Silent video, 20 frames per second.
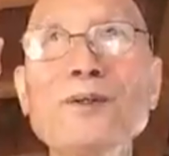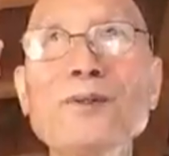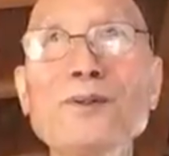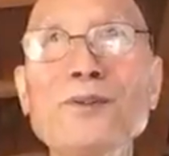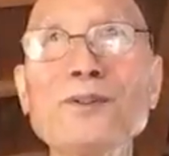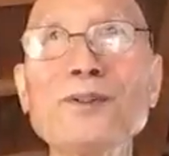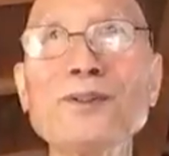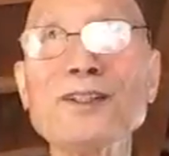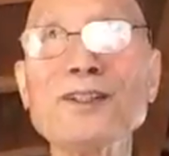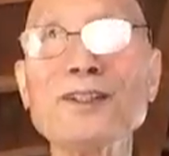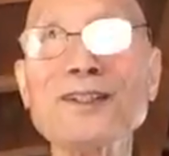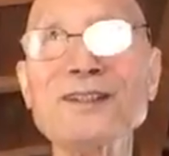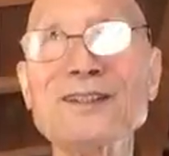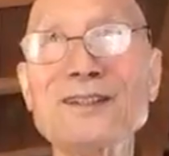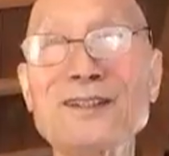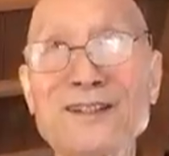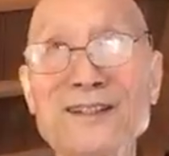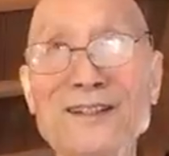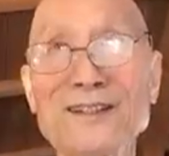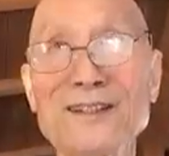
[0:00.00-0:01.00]
who
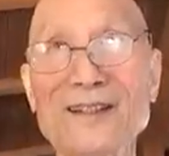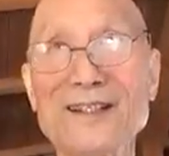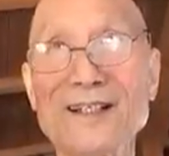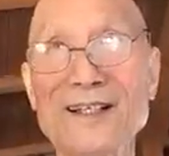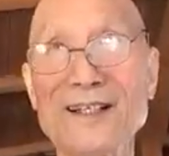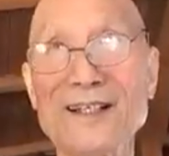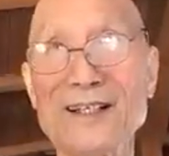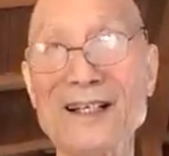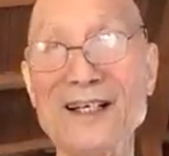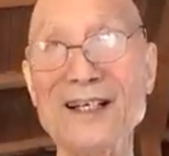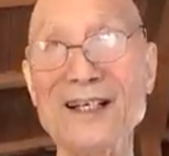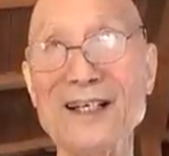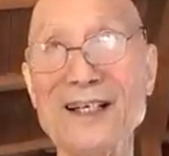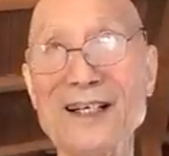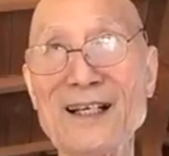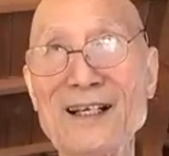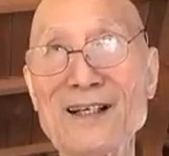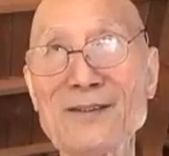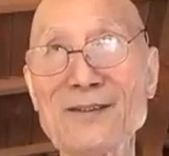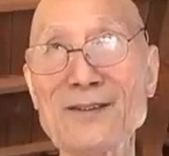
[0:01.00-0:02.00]
just
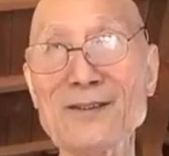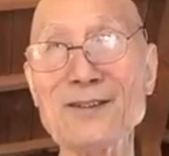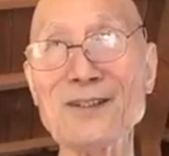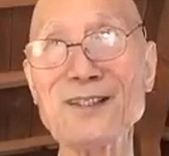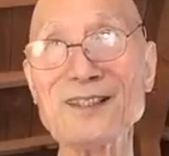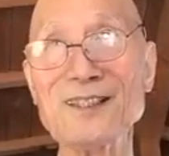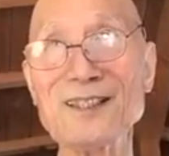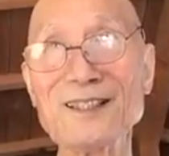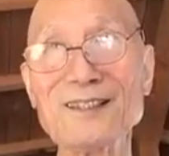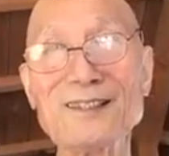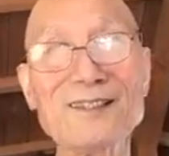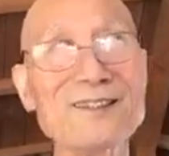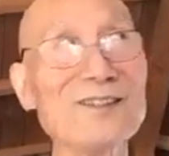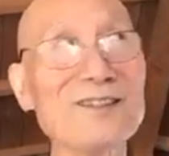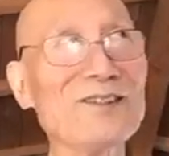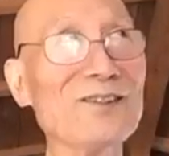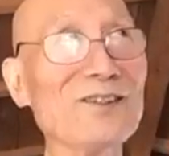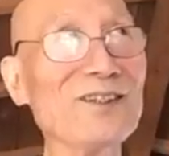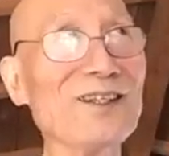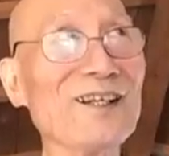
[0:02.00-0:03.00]
who is just
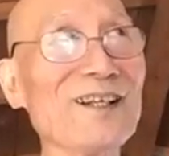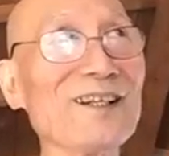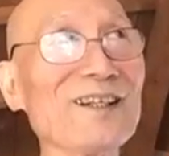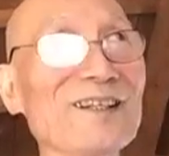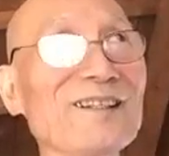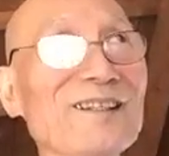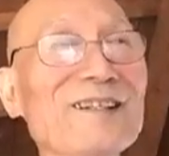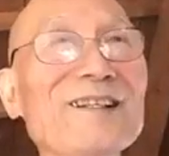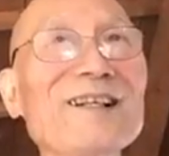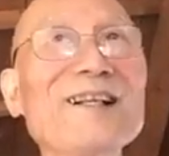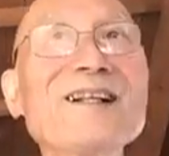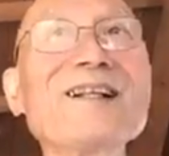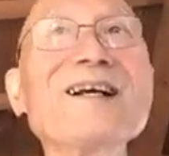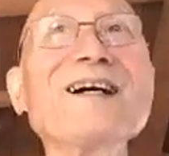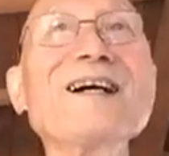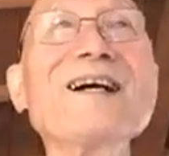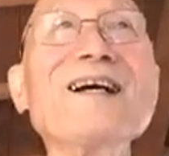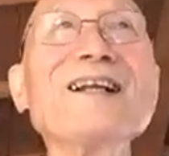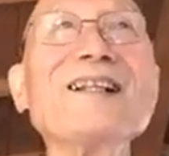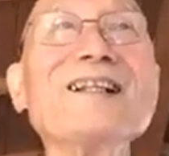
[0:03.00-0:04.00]
talking,
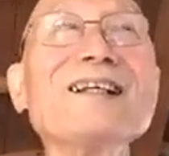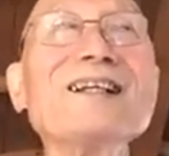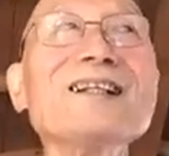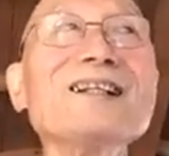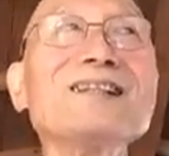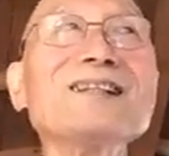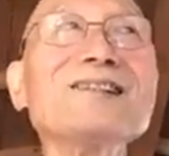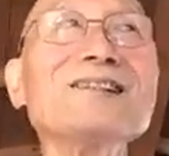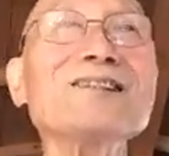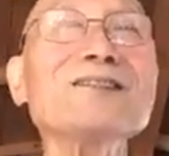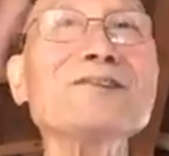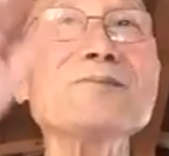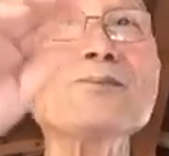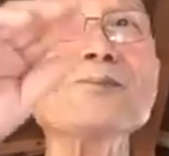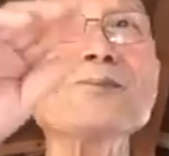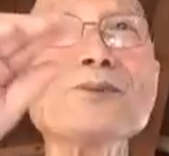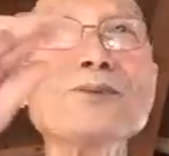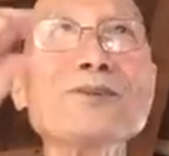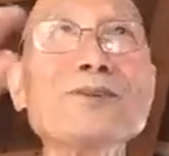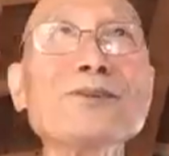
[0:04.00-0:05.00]
and there is no
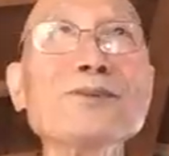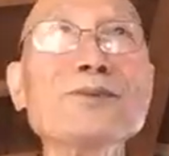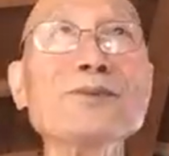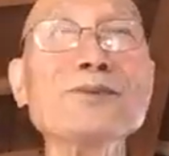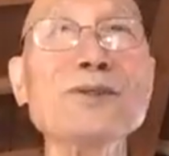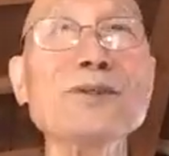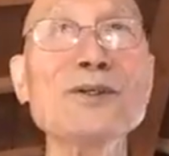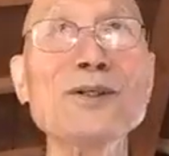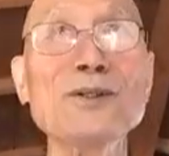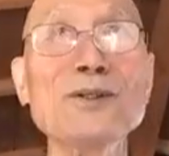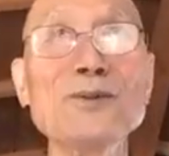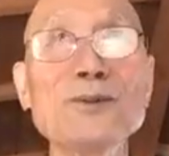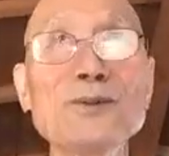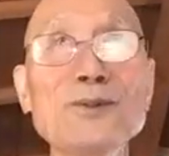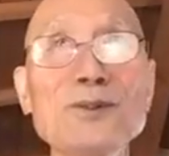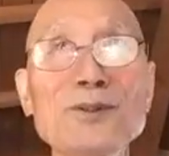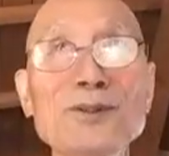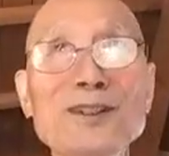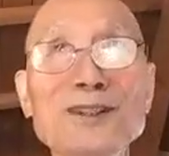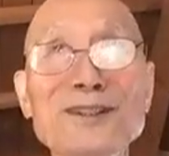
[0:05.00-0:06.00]
person
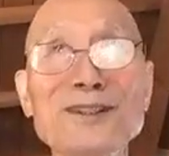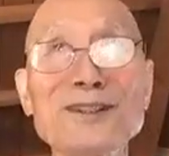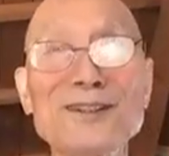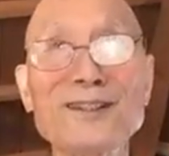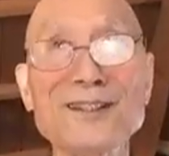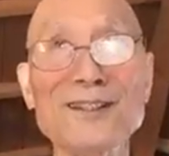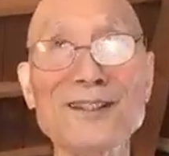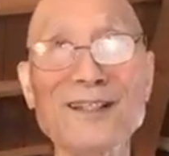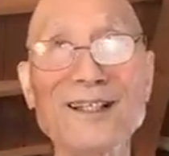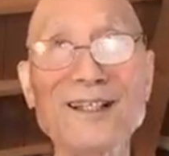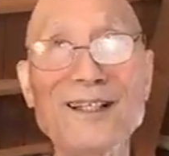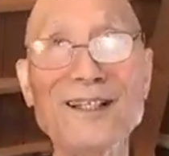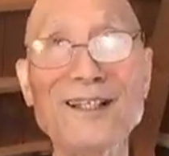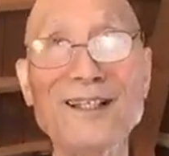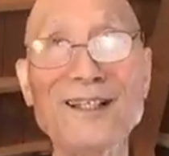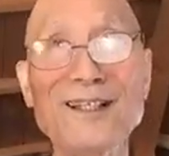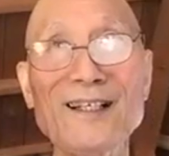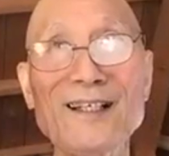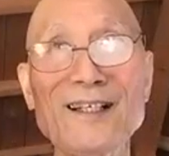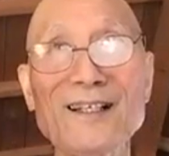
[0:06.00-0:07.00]
who just
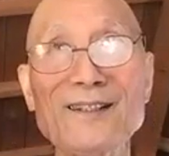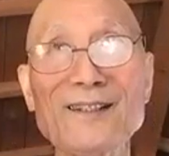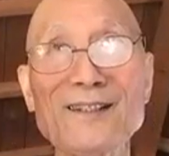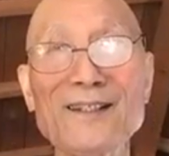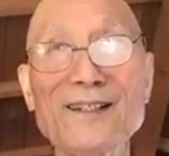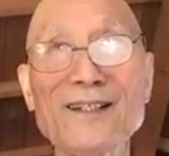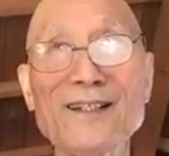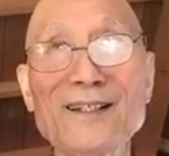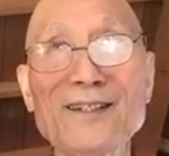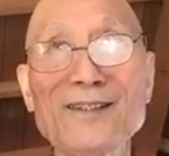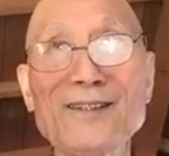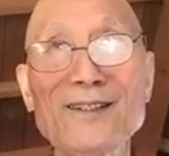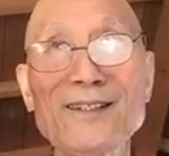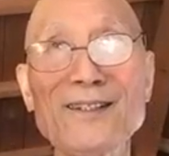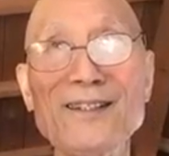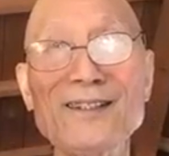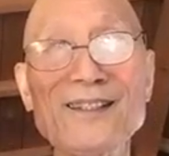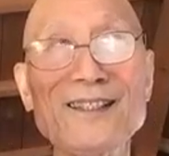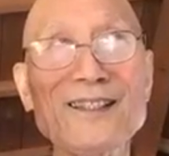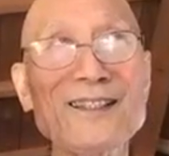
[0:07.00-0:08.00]
who
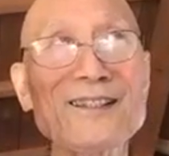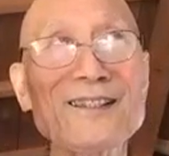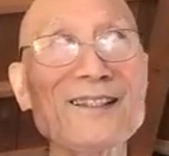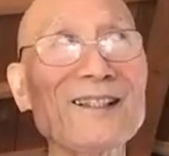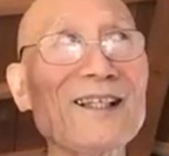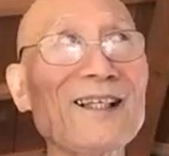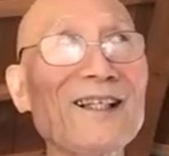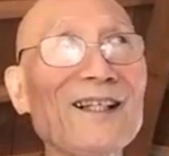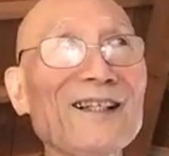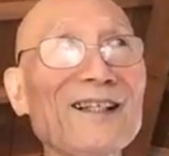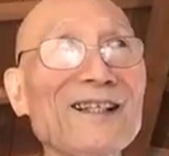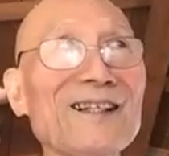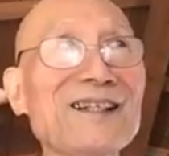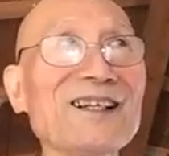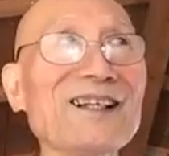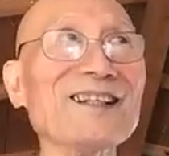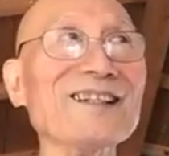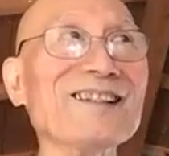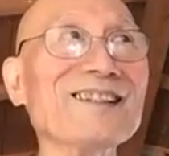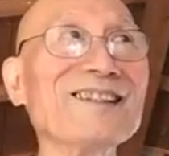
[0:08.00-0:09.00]
is just hearing.
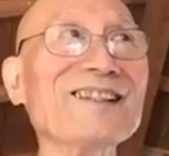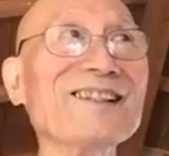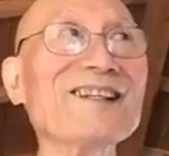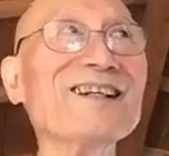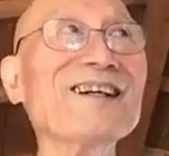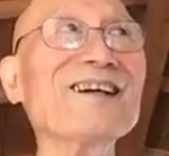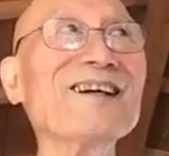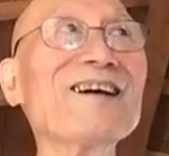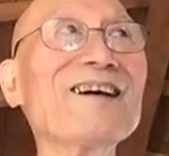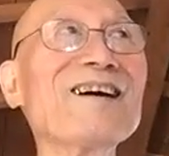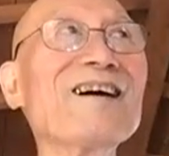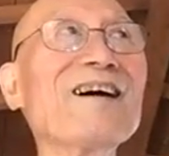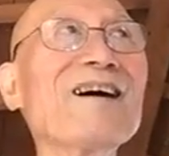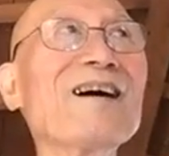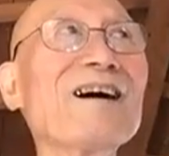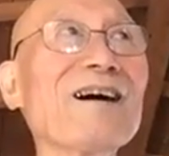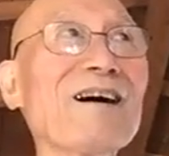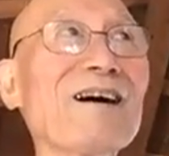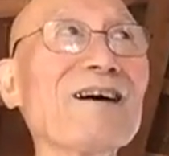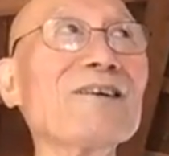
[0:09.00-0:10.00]

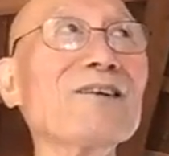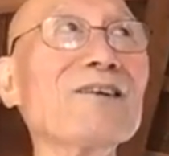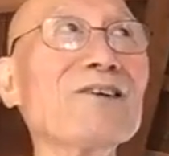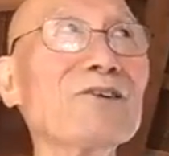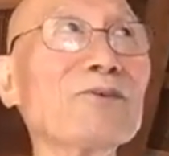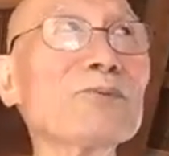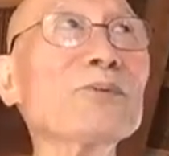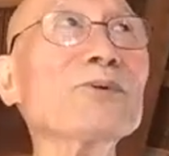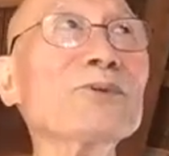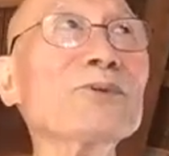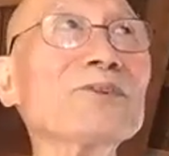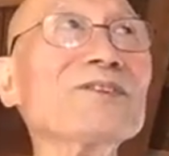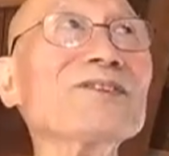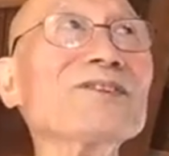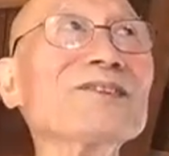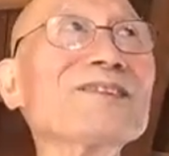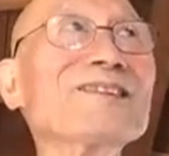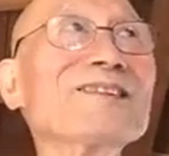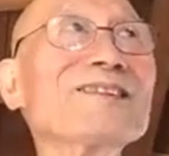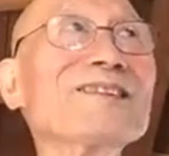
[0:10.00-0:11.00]
No person.